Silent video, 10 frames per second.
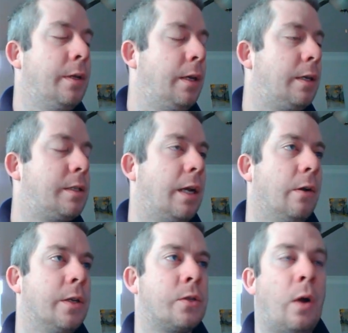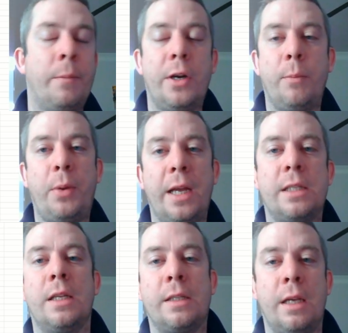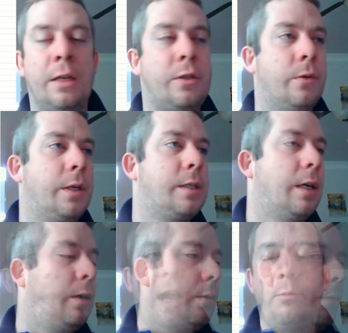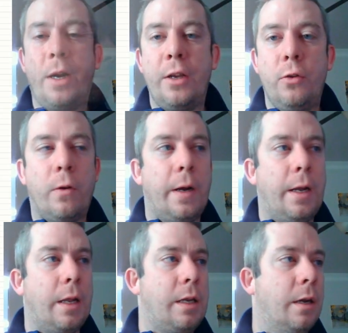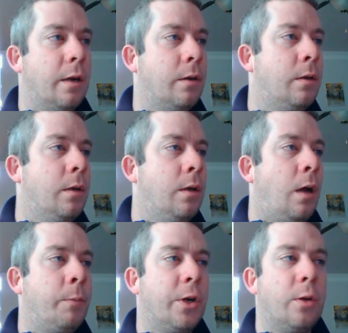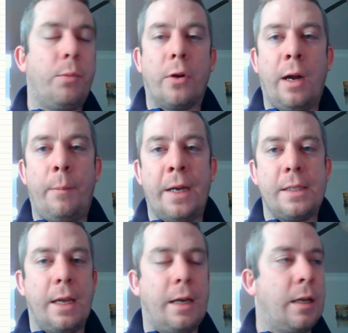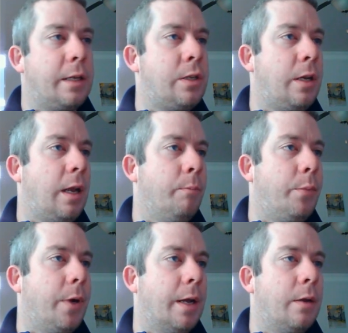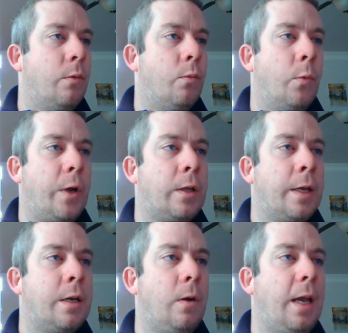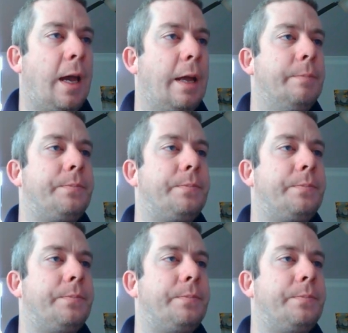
etc. So I'm going to paste this into Excel. I have my URL in here. I'm going to blur out my site collection name. But when we click OK,